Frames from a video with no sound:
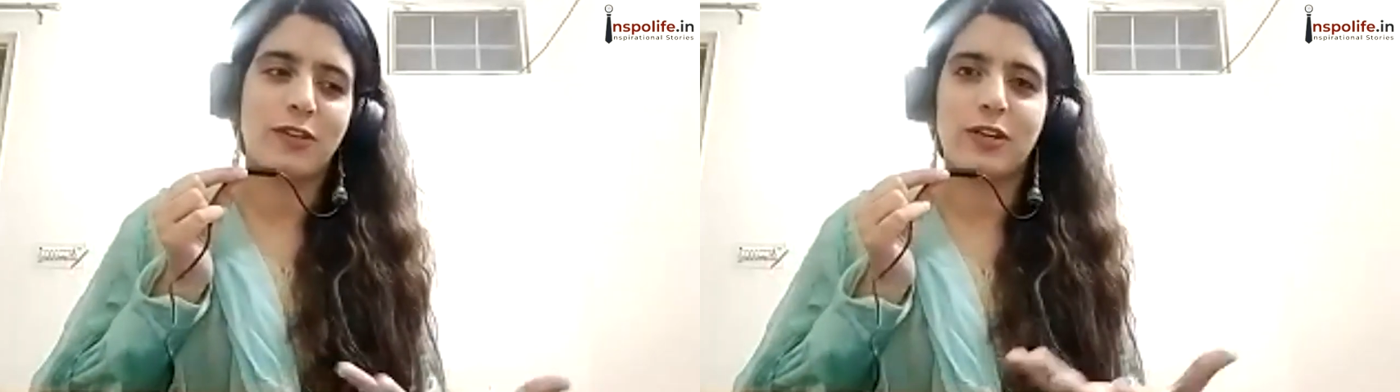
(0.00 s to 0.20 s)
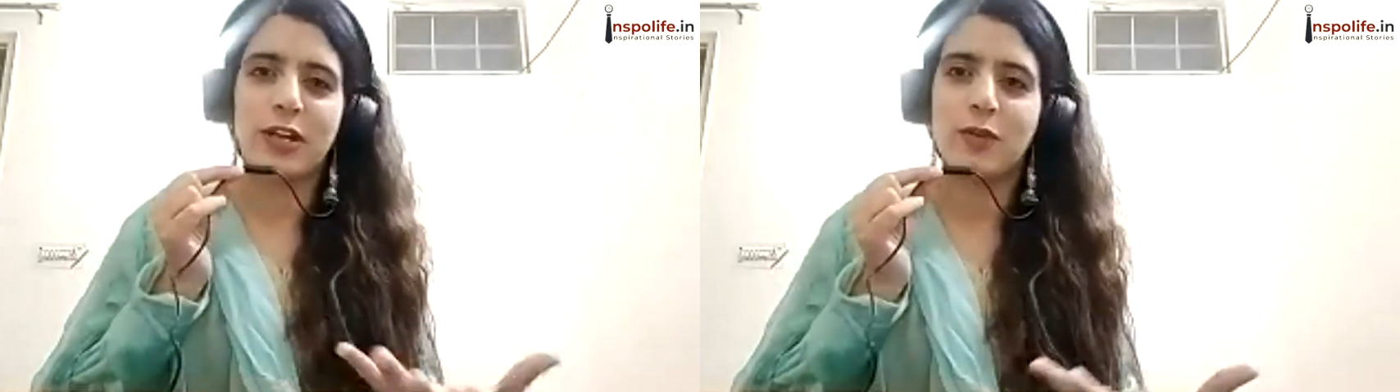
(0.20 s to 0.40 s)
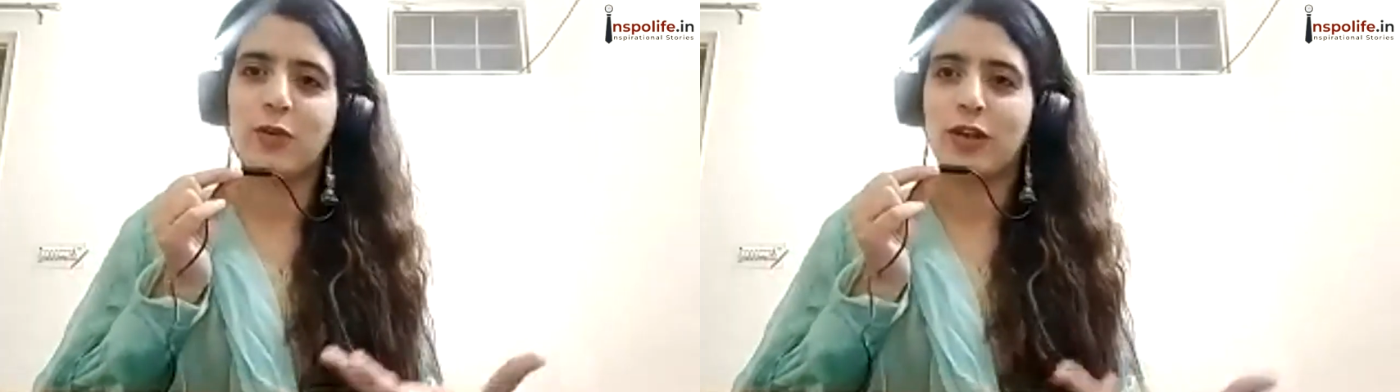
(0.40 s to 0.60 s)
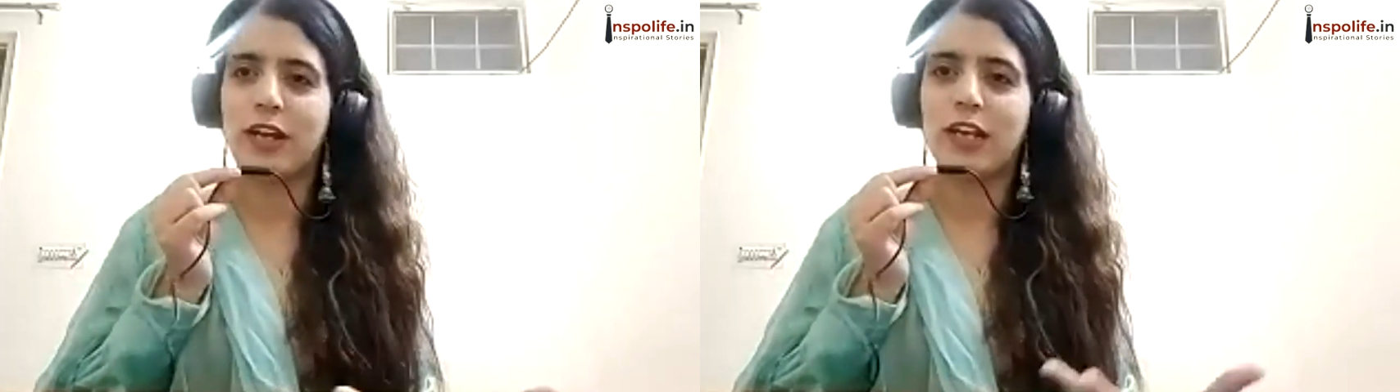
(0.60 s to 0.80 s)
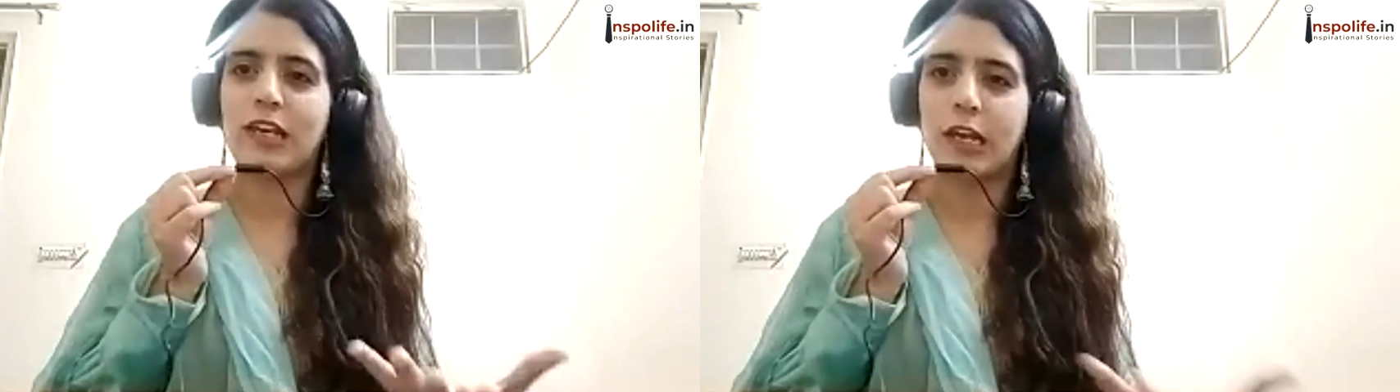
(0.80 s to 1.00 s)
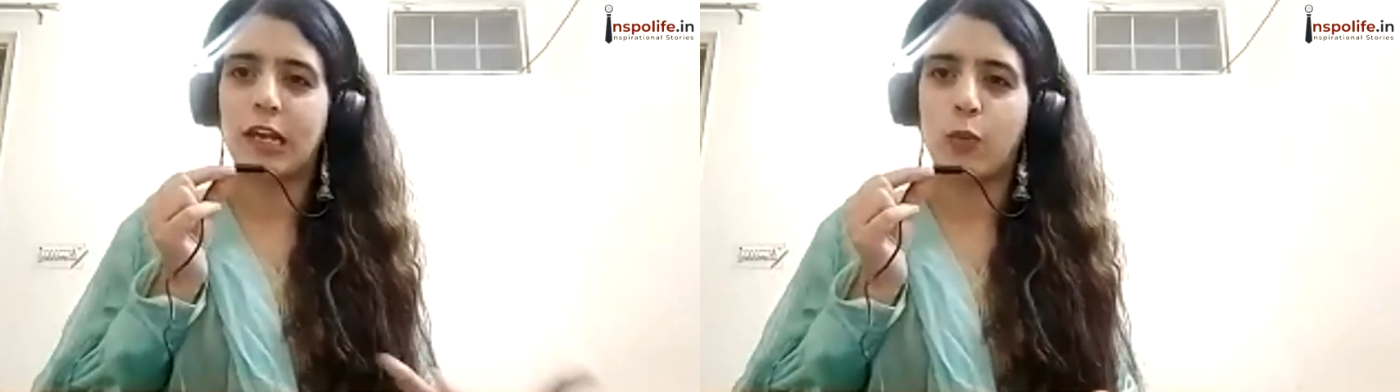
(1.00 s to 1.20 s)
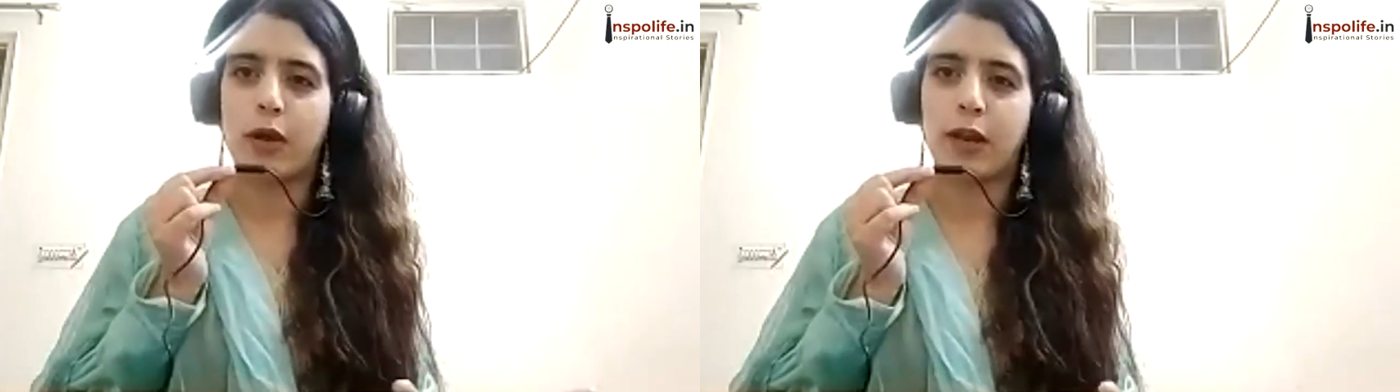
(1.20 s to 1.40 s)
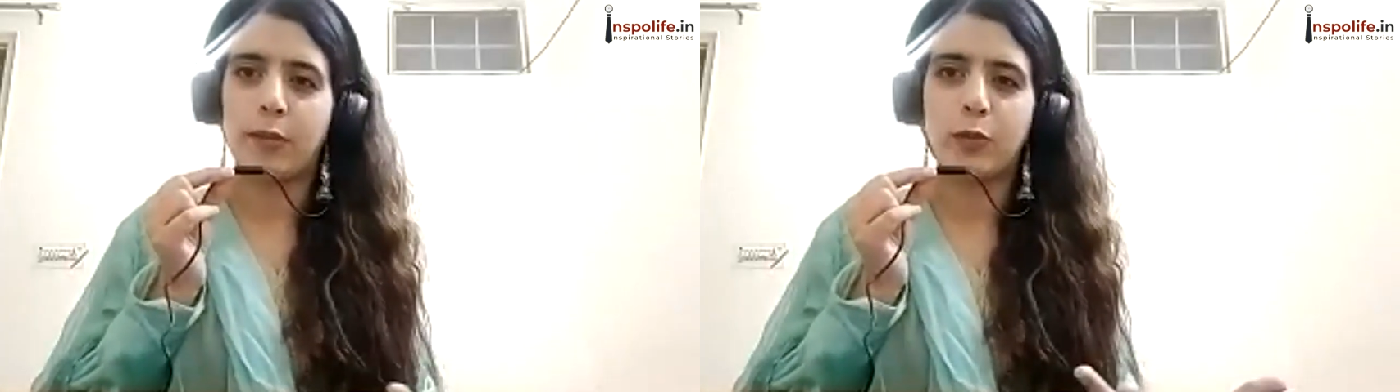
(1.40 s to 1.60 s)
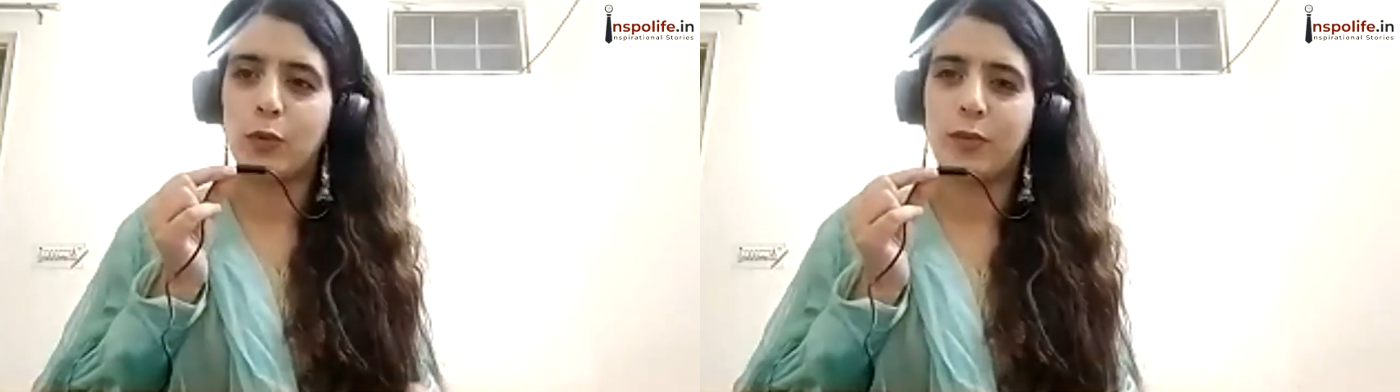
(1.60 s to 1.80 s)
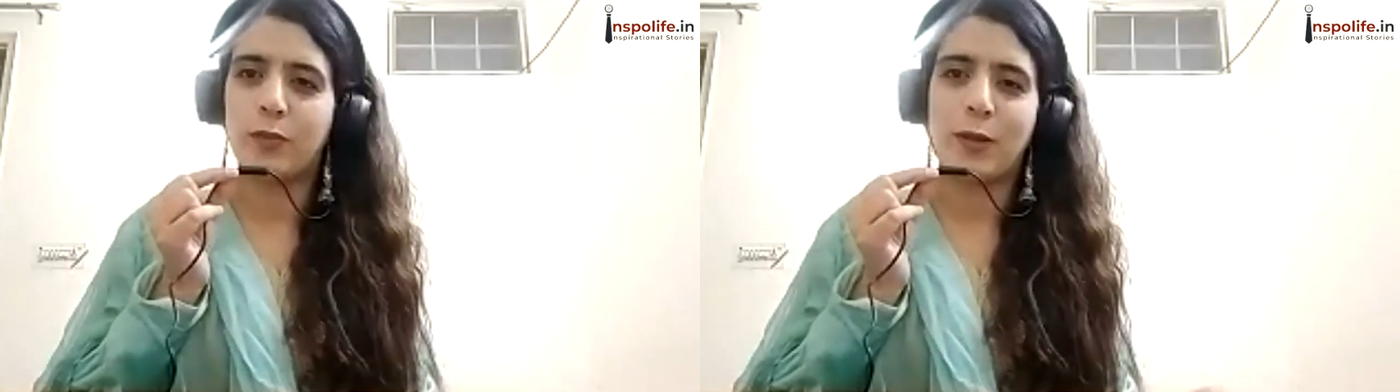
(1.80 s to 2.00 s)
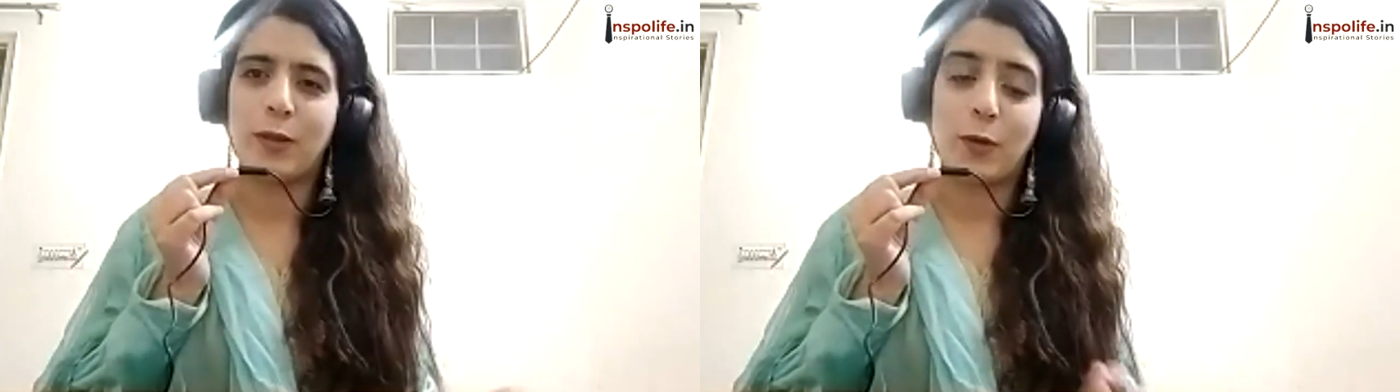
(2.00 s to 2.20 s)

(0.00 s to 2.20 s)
never really cared what I'm doing, what I'm